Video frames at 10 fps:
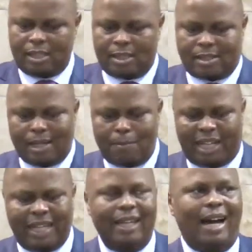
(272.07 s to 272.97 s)
some
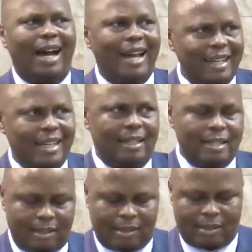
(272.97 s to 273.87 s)
key
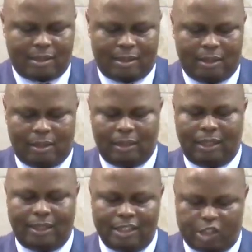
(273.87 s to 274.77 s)
highlights
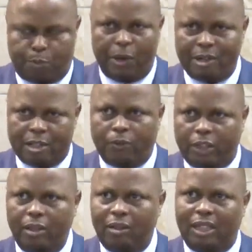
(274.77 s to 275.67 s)
that the Spirit
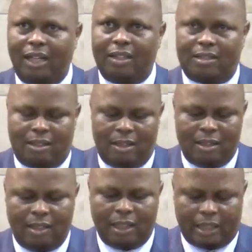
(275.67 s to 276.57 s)
of God has
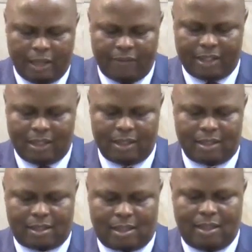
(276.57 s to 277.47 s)
given
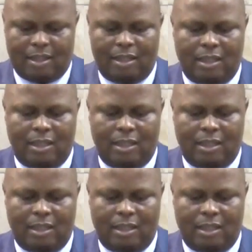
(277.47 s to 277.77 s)
us